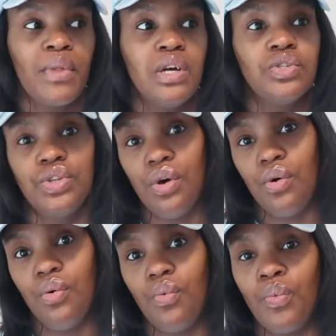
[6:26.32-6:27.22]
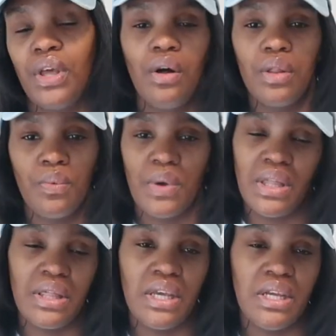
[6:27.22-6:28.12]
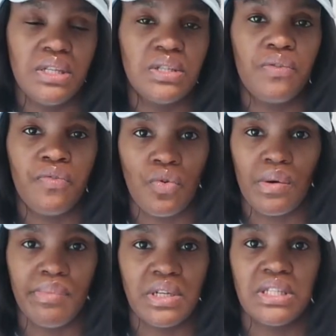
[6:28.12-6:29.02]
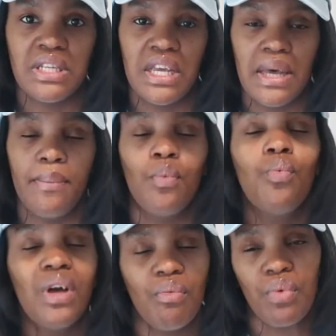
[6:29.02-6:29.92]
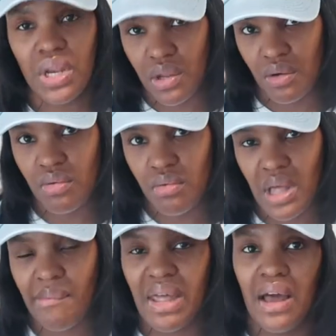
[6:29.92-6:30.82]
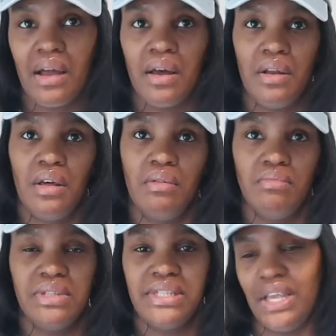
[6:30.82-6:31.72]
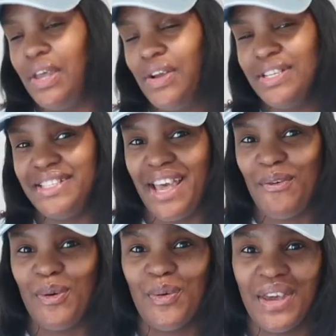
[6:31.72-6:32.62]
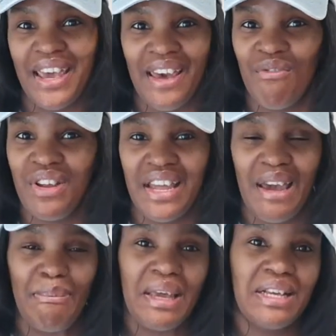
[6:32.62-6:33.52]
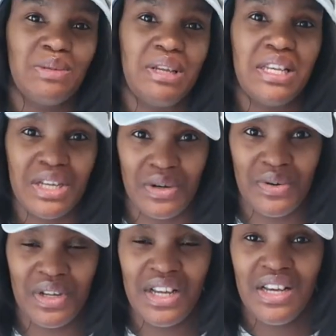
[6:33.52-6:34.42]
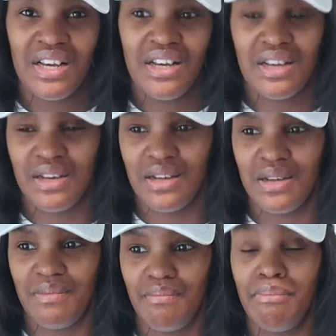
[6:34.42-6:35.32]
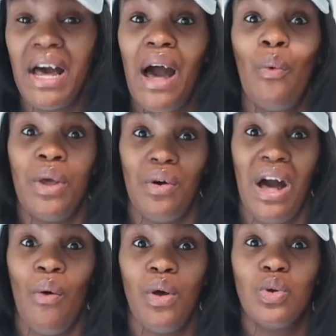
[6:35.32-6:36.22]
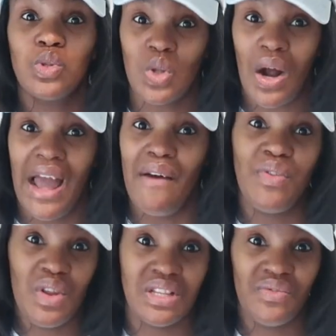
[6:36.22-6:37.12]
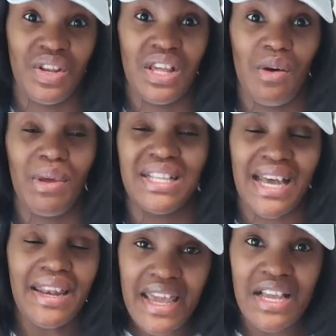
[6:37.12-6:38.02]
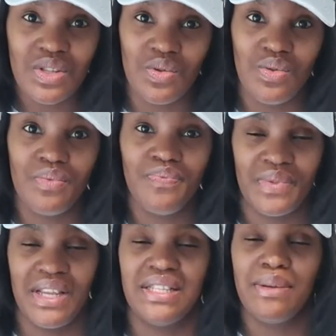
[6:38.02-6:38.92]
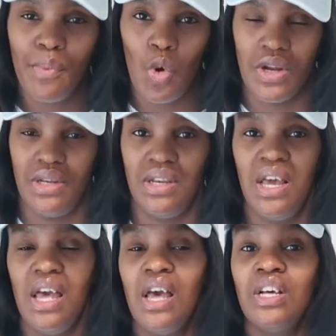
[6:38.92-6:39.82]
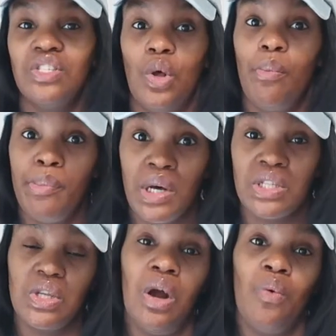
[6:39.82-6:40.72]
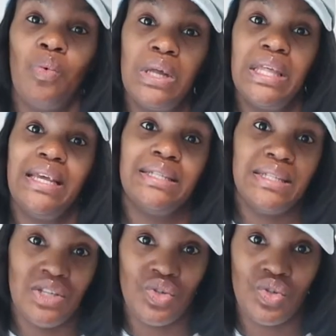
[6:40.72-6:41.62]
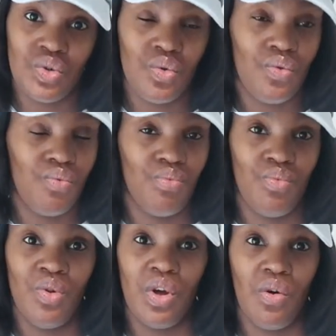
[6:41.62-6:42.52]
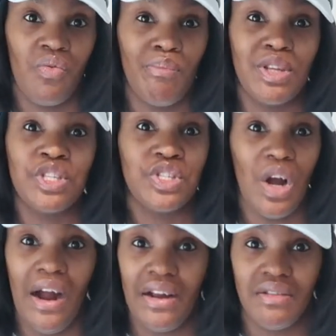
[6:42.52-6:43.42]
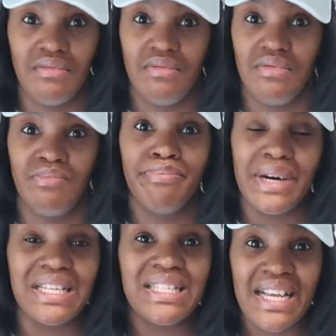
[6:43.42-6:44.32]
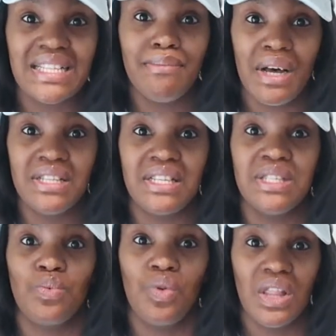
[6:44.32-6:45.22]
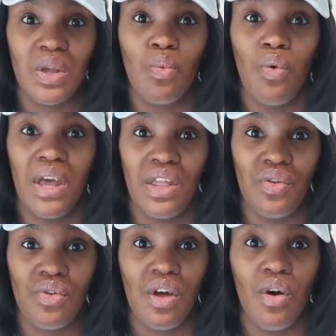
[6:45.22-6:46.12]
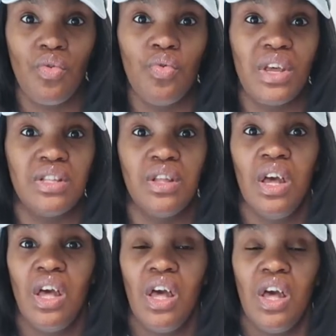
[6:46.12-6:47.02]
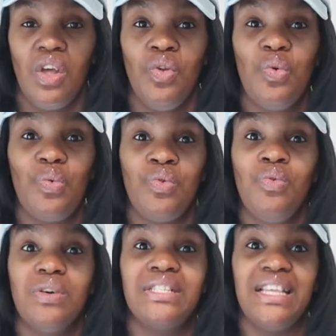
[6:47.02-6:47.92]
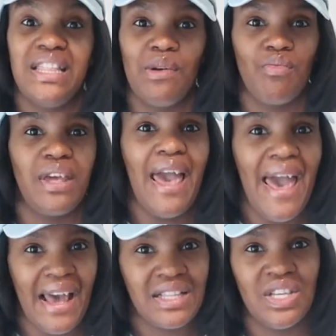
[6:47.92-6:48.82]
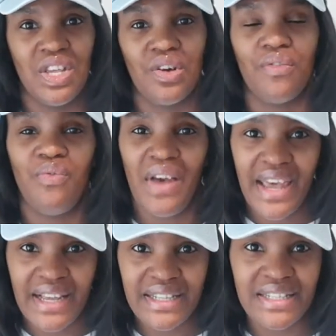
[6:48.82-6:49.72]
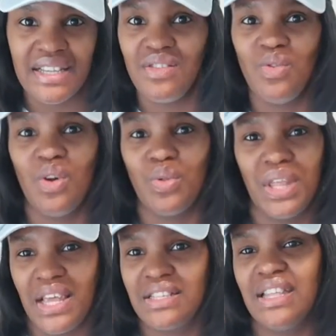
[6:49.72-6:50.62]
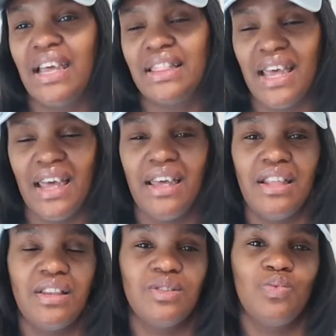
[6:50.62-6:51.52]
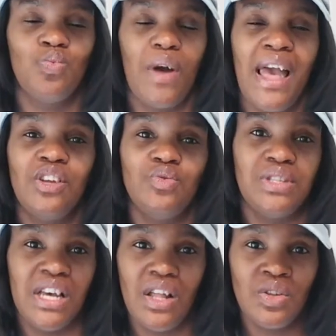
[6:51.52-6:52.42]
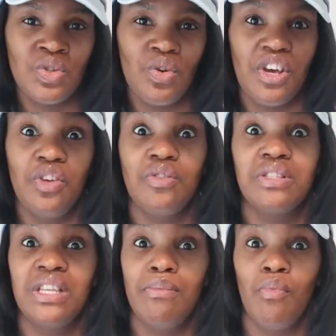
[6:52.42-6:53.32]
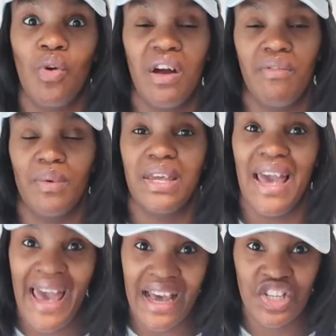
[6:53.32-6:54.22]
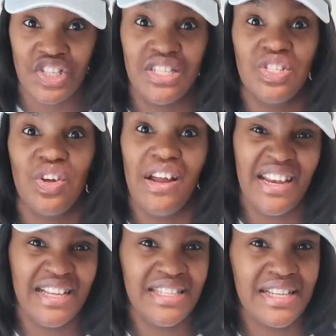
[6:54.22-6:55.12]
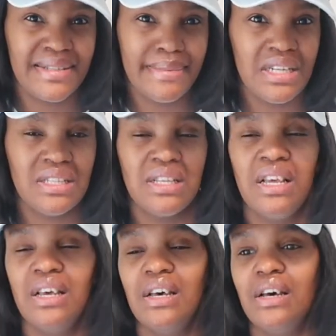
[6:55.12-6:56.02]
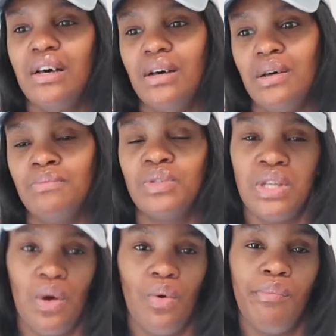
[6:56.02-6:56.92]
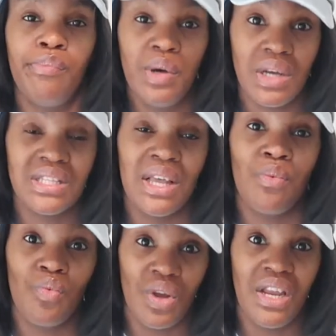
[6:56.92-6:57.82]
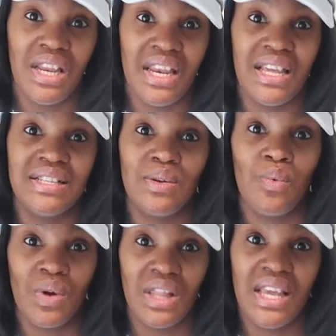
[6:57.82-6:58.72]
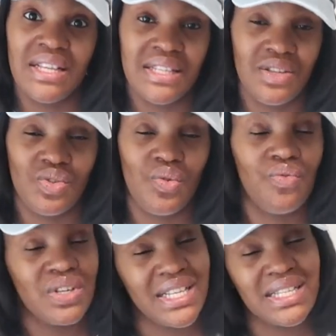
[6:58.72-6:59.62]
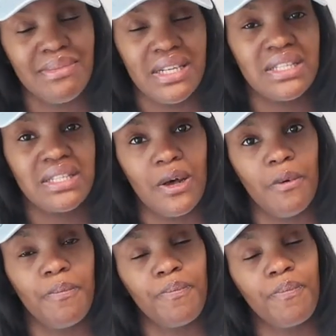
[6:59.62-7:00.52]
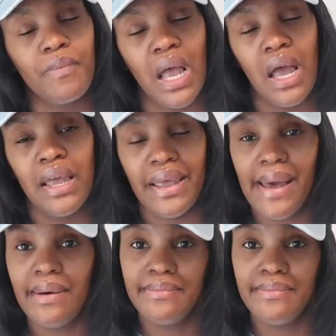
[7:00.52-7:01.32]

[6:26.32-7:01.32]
So we only read these 4 books to him when we do. I'm not gonna sit here and say we read every night, because we don't. But I will start after this video, because I need to. It's important. So books are really essential, you know, from the start. But 6 months is really when, you know, you will see them react to your face, and, you know, things like that. And as you tell the story, you'll see more of a reaction starting at 6 months. So books and reading is really essential for 6 months. So yeah.